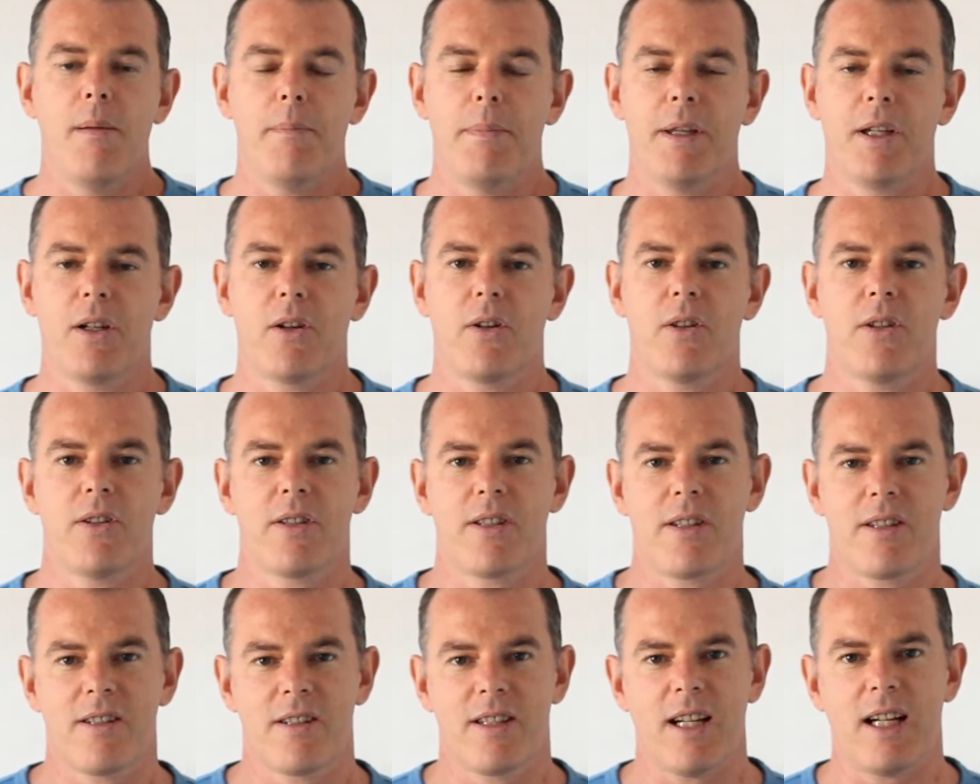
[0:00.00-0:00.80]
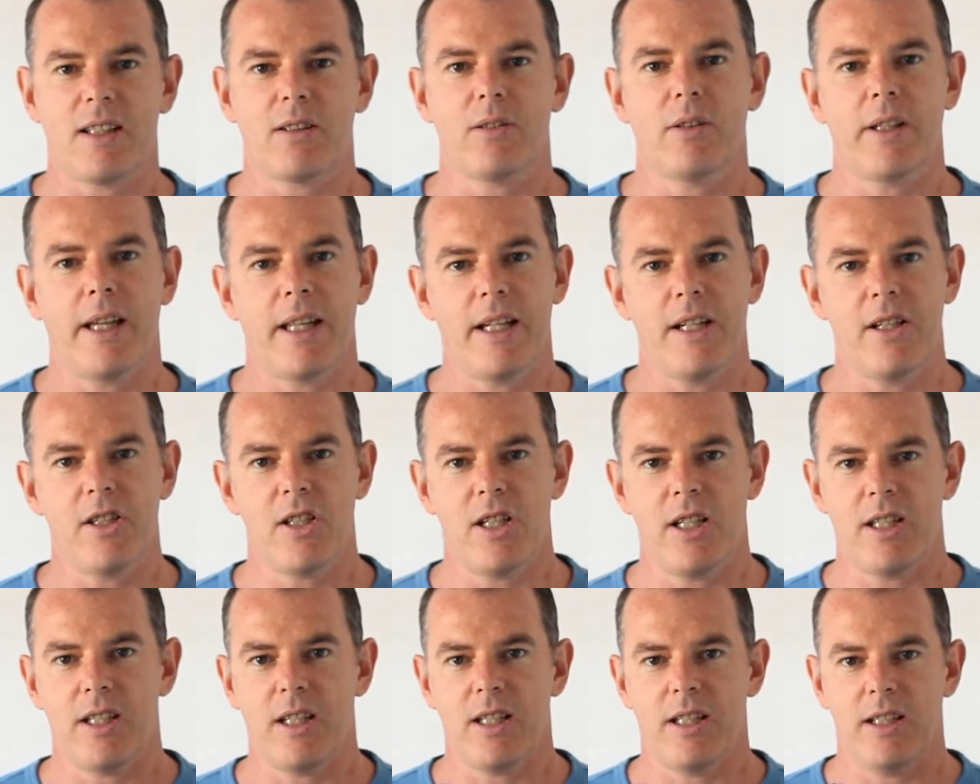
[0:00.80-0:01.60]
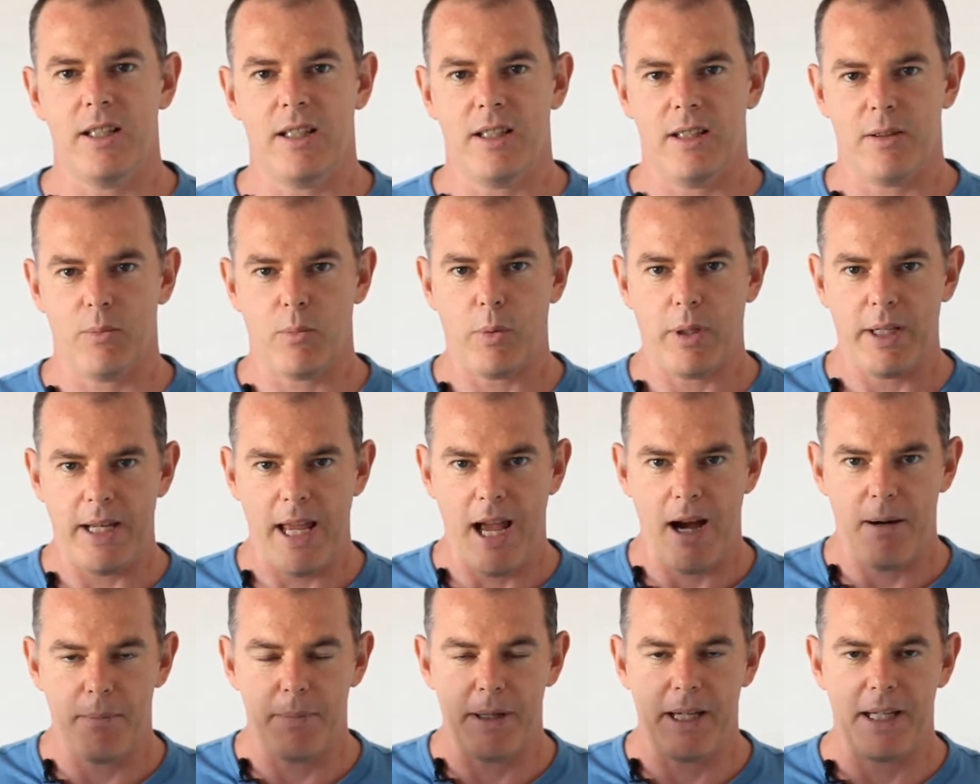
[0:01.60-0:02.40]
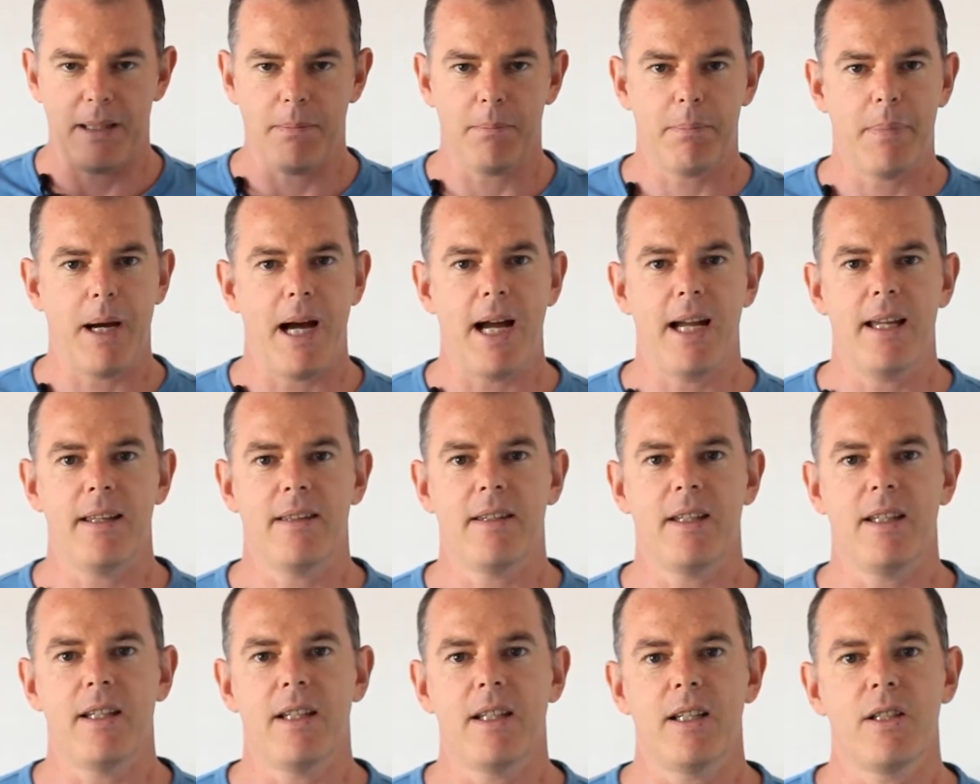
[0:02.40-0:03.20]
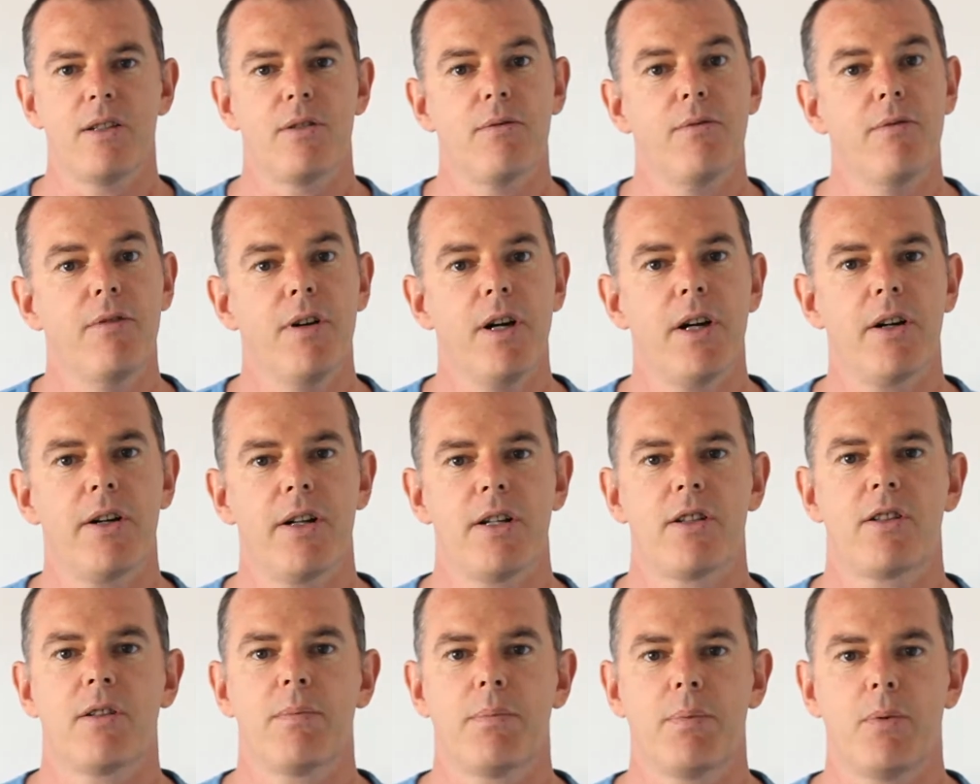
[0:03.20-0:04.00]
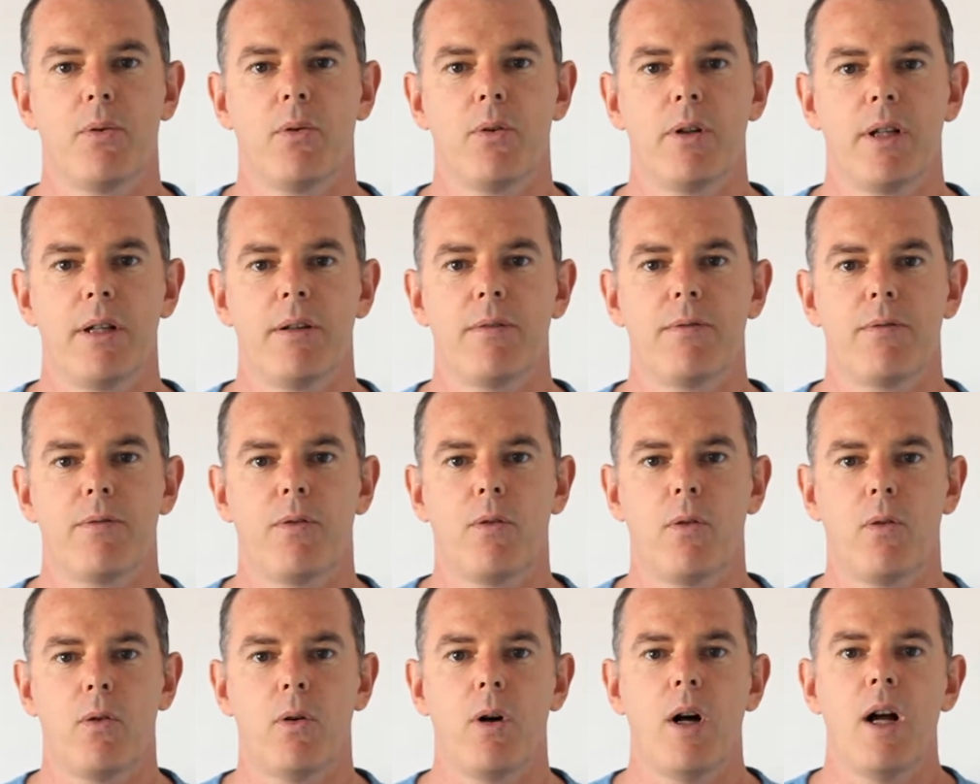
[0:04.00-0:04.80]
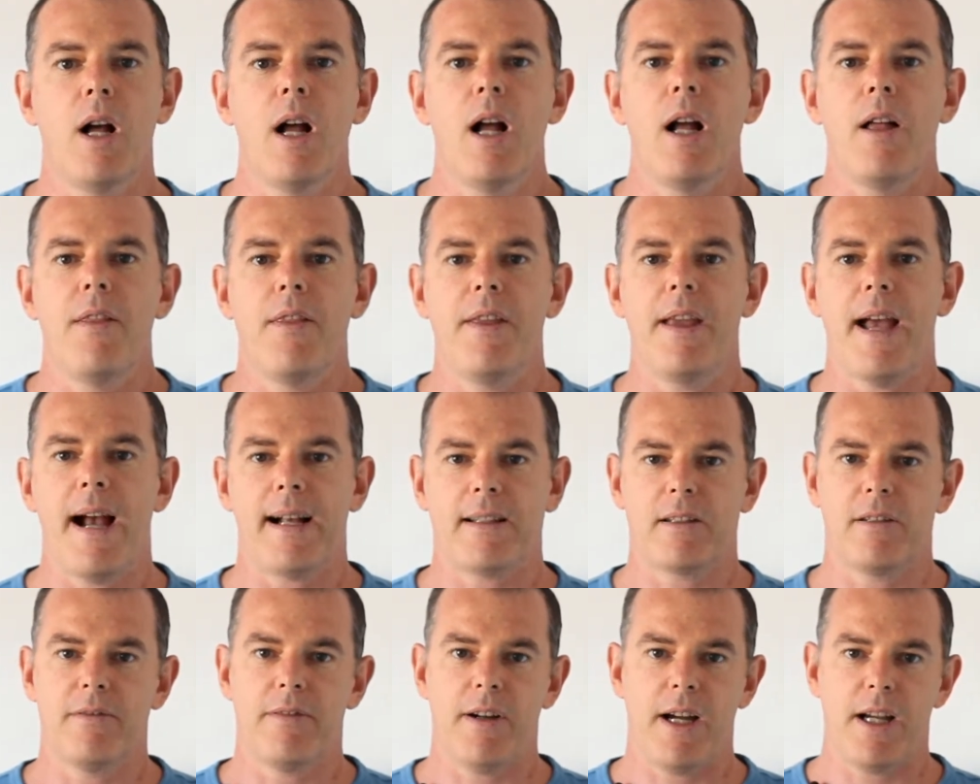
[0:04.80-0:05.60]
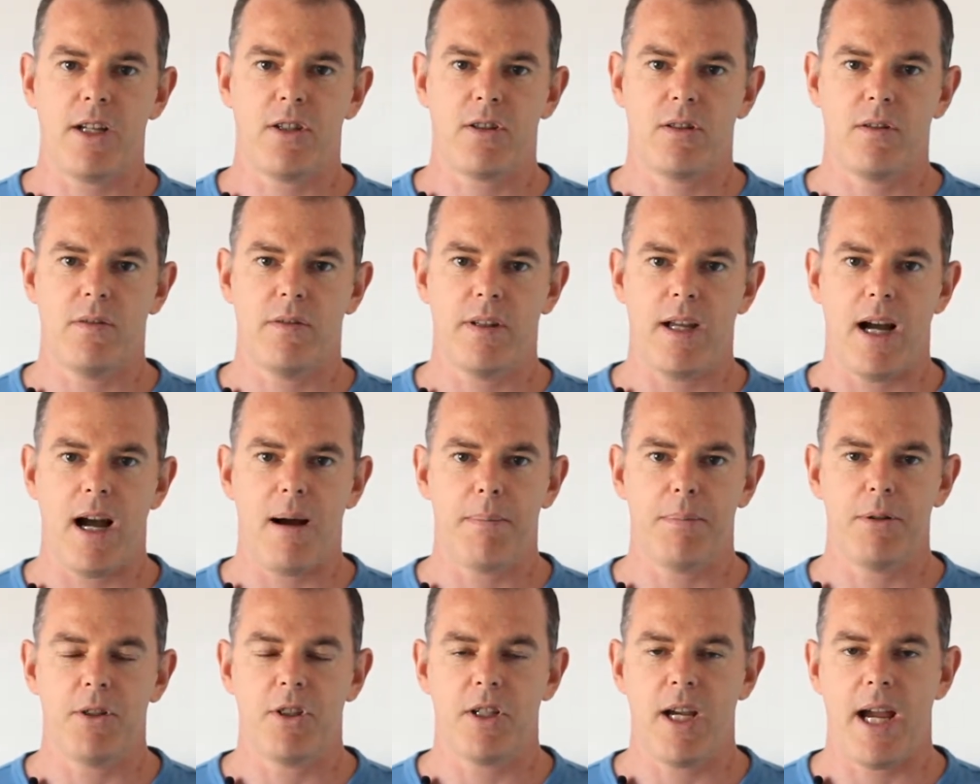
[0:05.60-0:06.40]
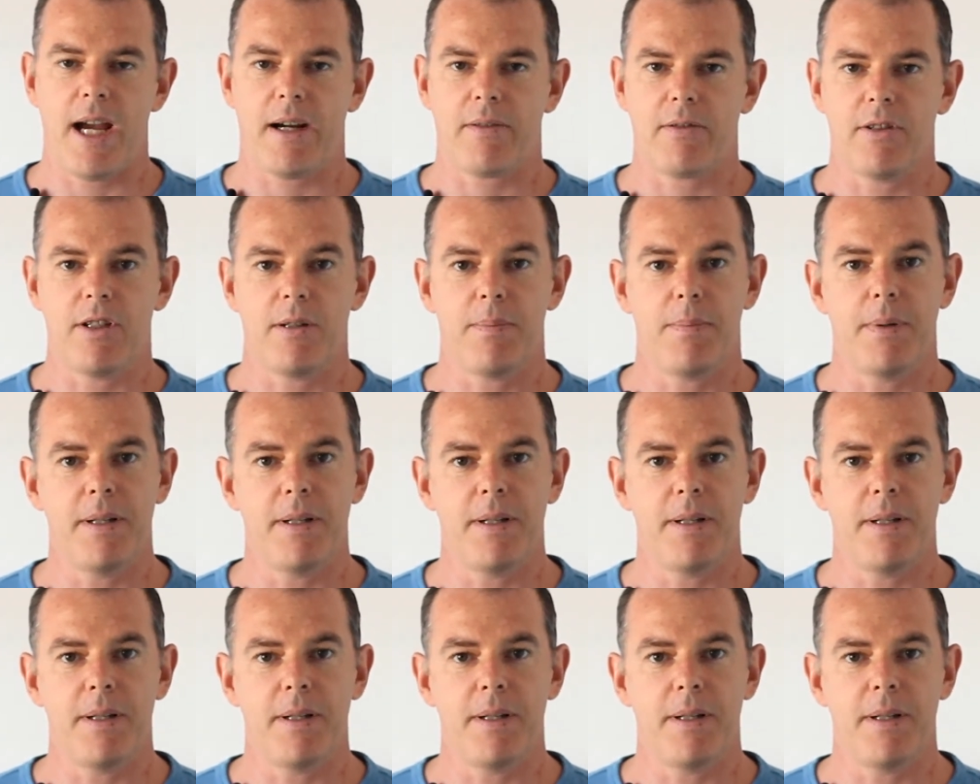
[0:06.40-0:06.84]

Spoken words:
because the subtle energy that we're now being bathed in is very supportive for the activation of the upper chakras,